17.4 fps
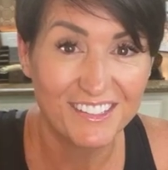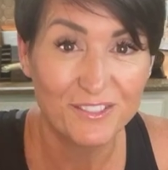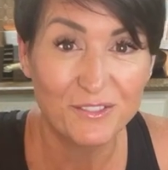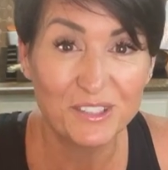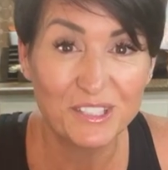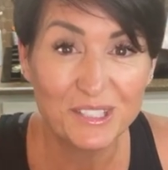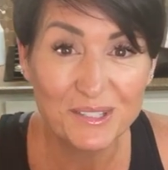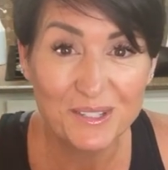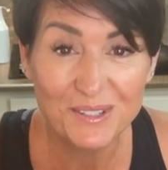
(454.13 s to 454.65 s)

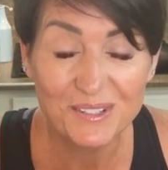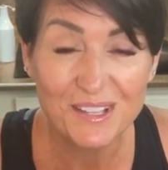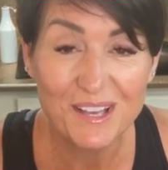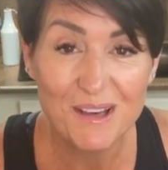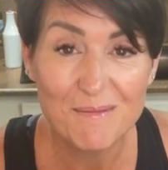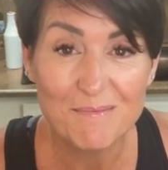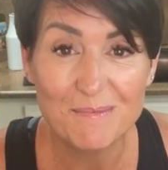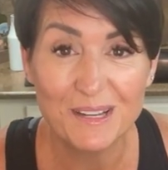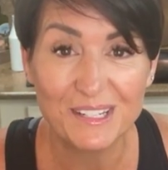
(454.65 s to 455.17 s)
real
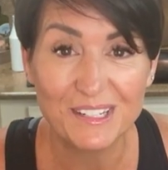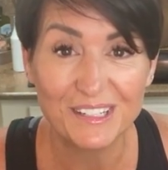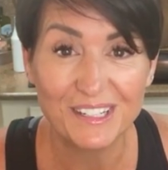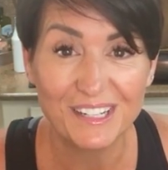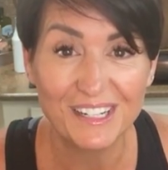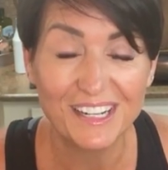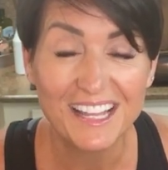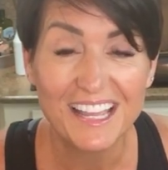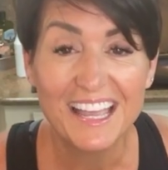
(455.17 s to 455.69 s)

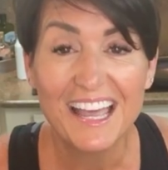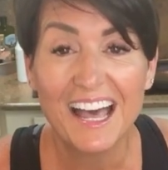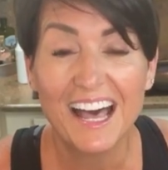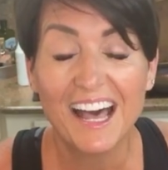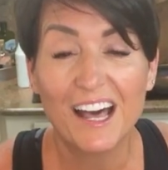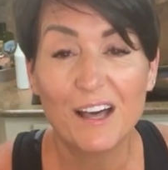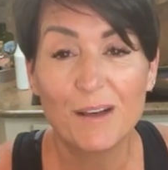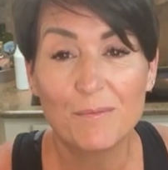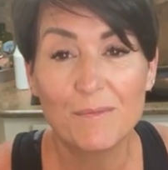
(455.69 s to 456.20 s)
butter.
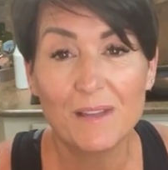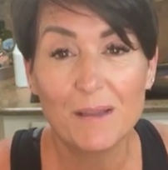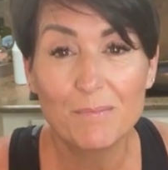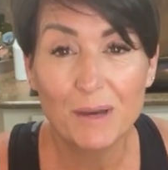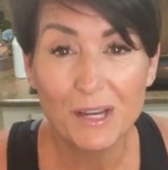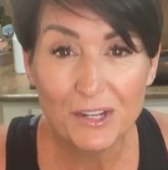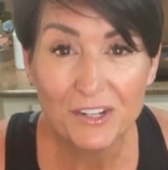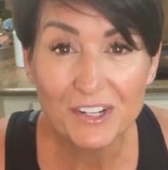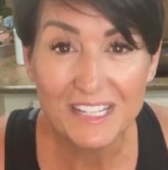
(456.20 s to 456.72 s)

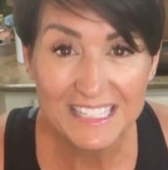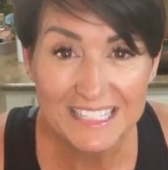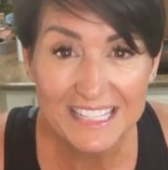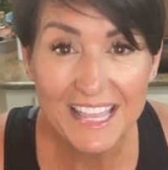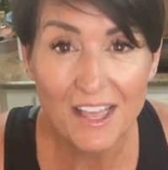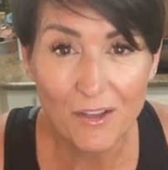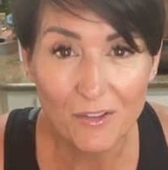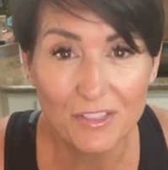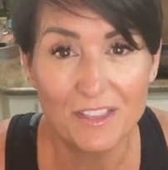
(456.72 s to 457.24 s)
Butter is a
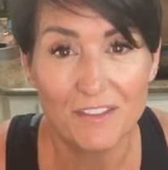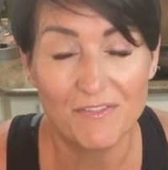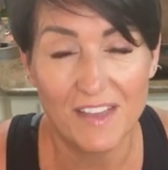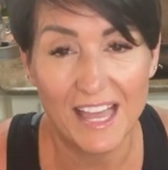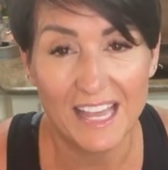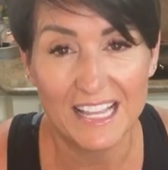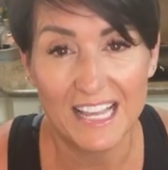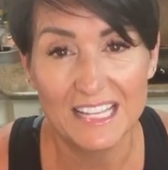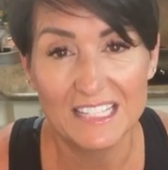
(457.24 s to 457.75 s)
healthy
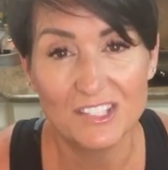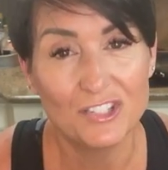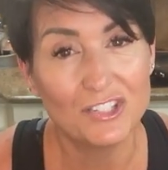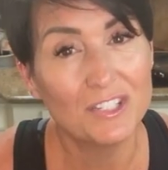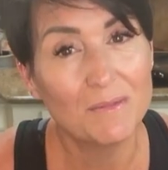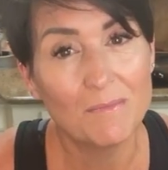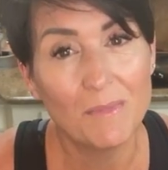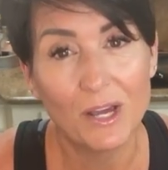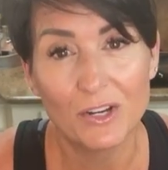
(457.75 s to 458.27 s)
fat, guys,
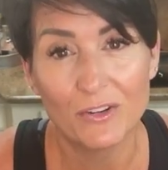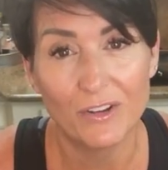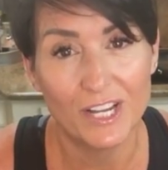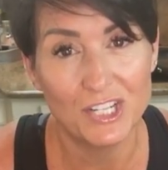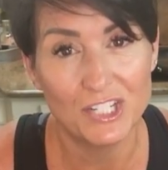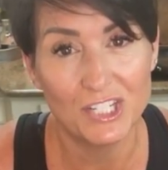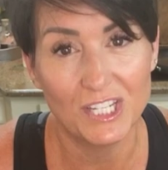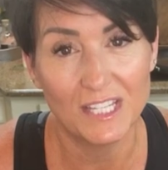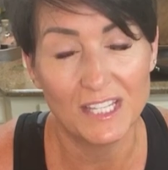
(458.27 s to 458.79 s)
just in
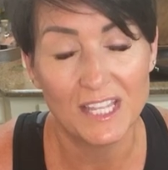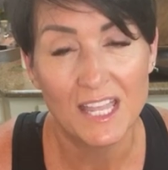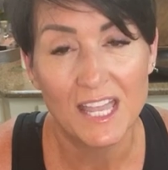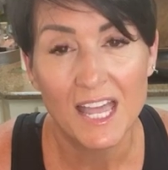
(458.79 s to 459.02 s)
moderation.